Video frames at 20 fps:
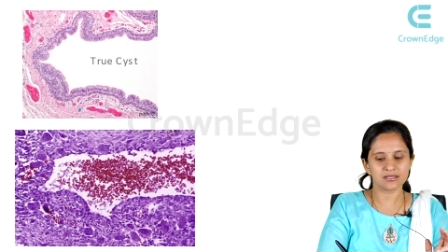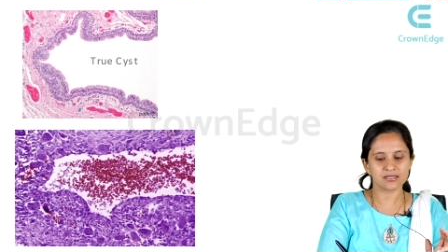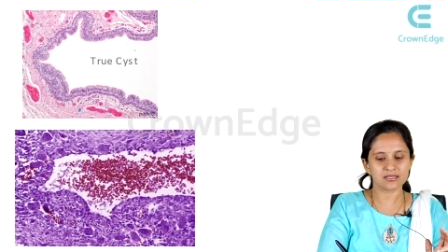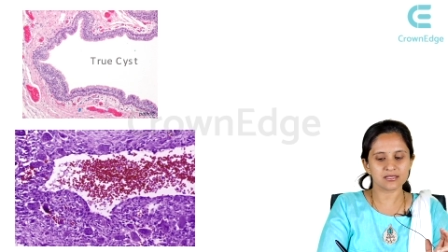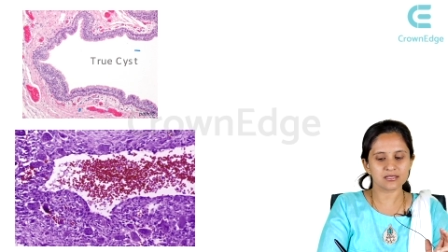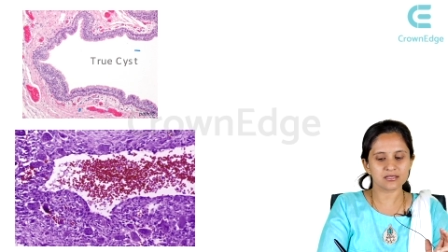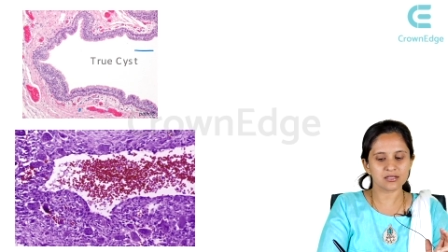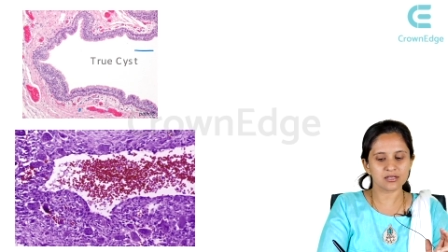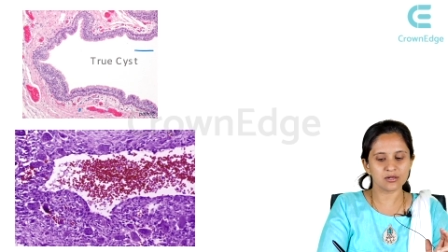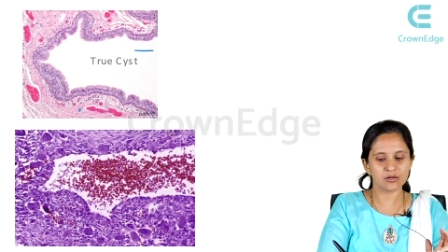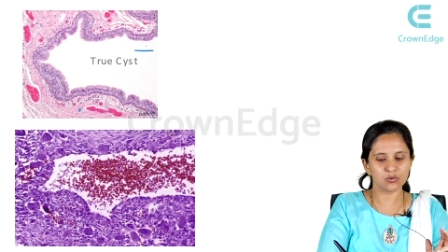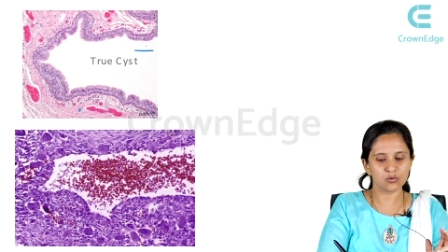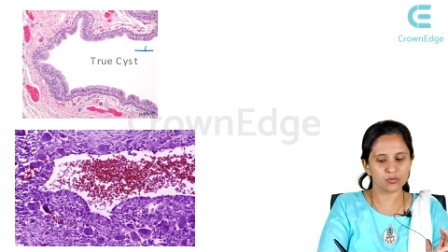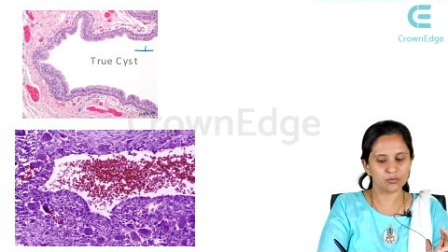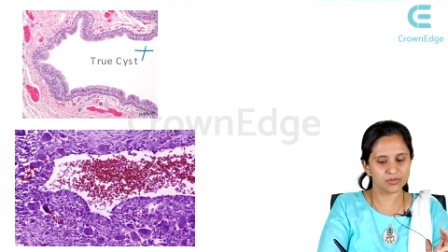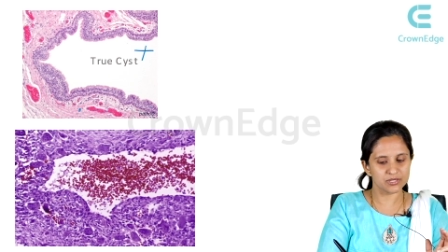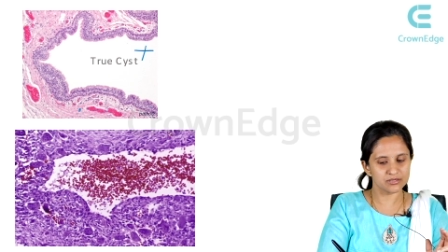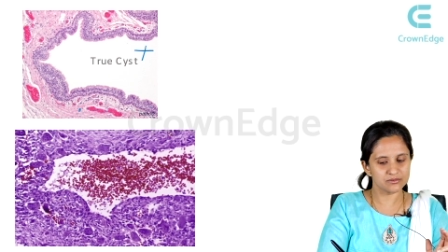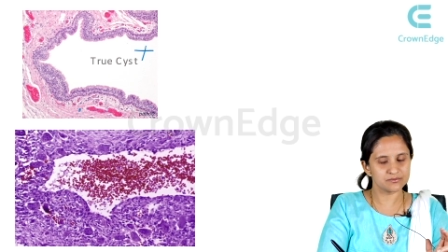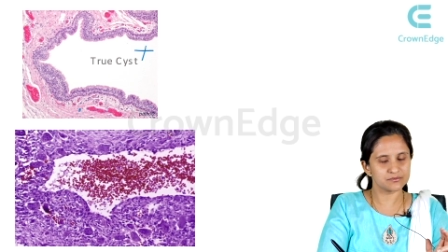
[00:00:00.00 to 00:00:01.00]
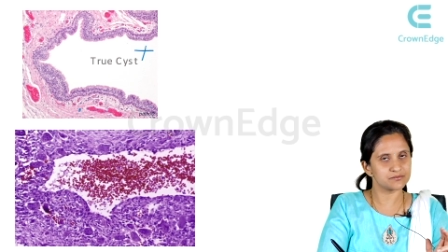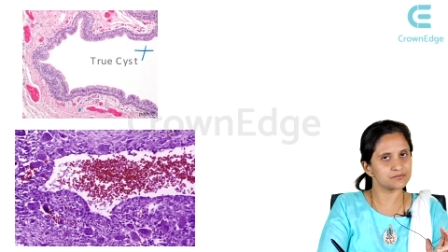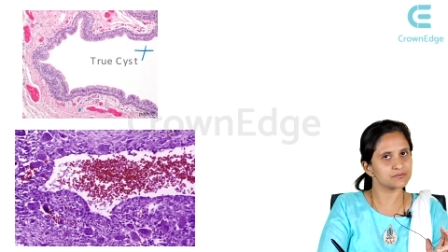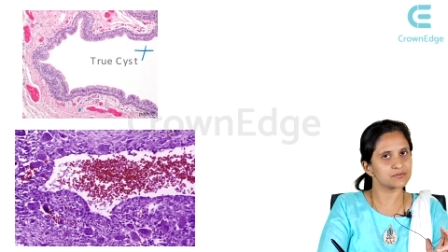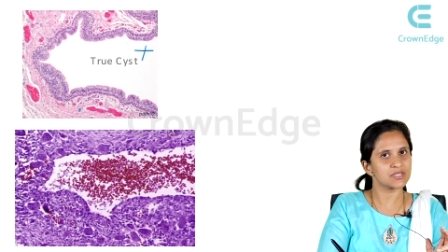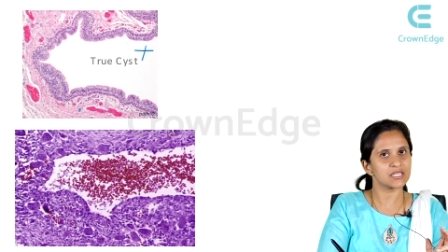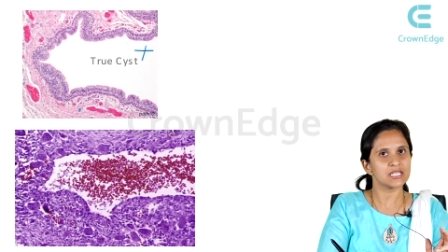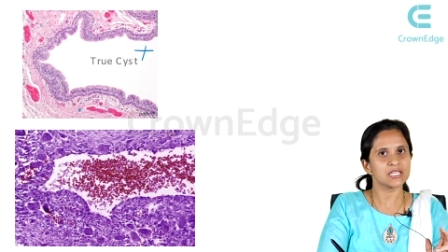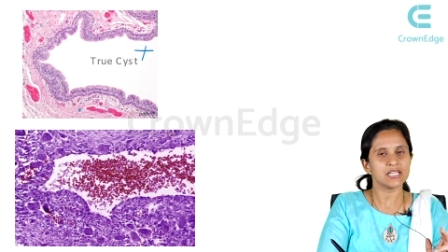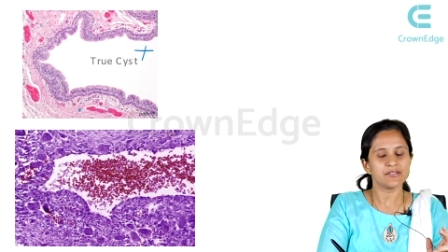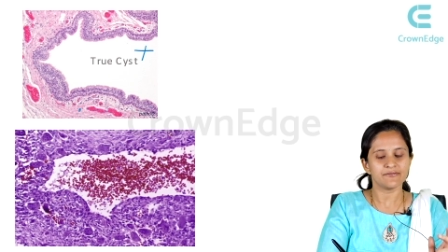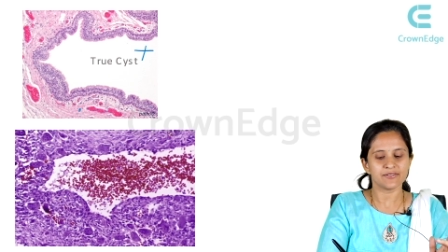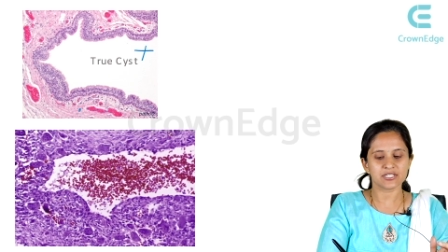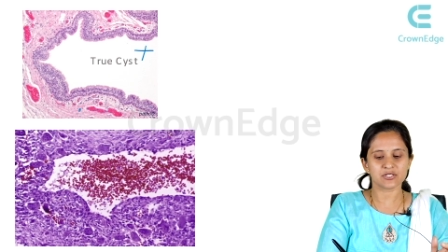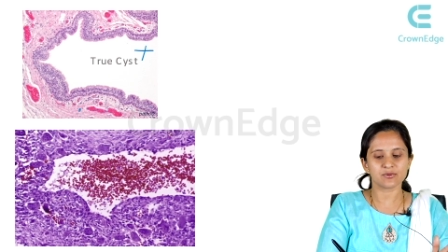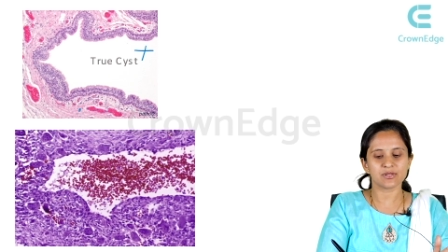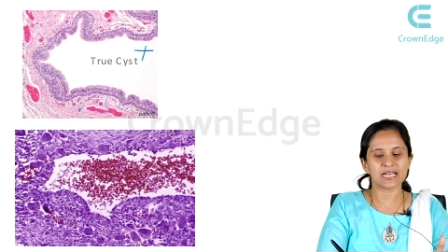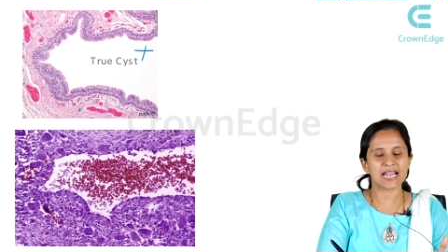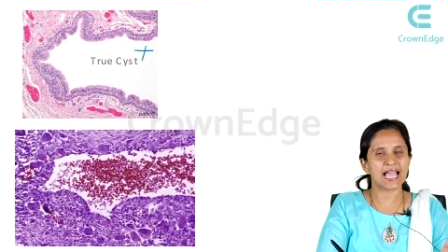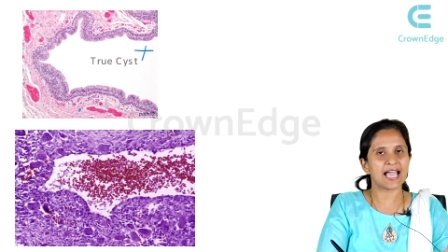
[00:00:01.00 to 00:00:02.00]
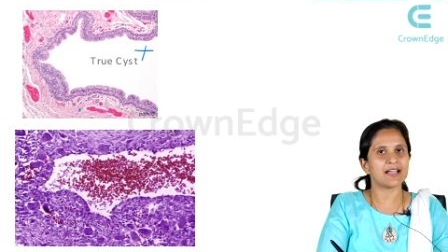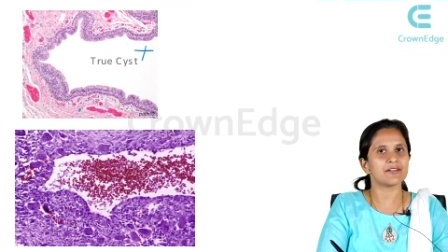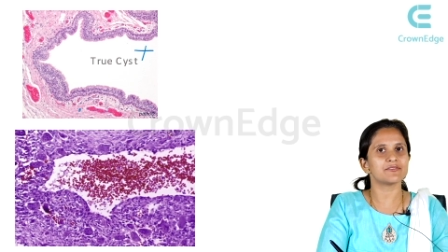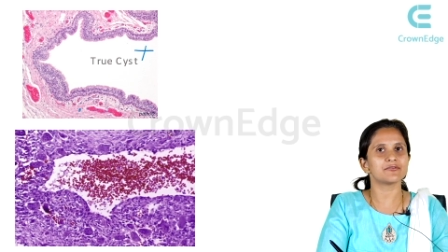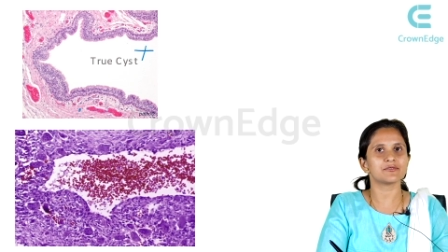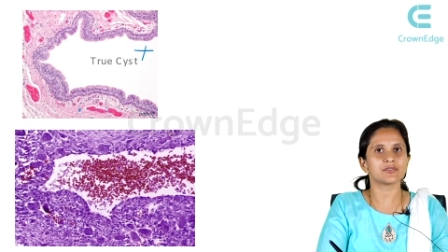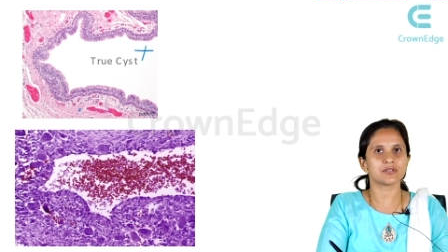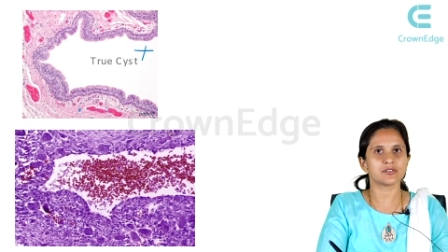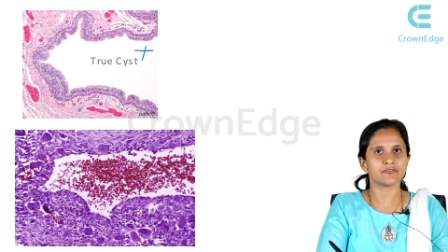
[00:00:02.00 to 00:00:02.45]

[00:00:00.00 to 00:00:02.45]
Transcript: This is the lumen, which will have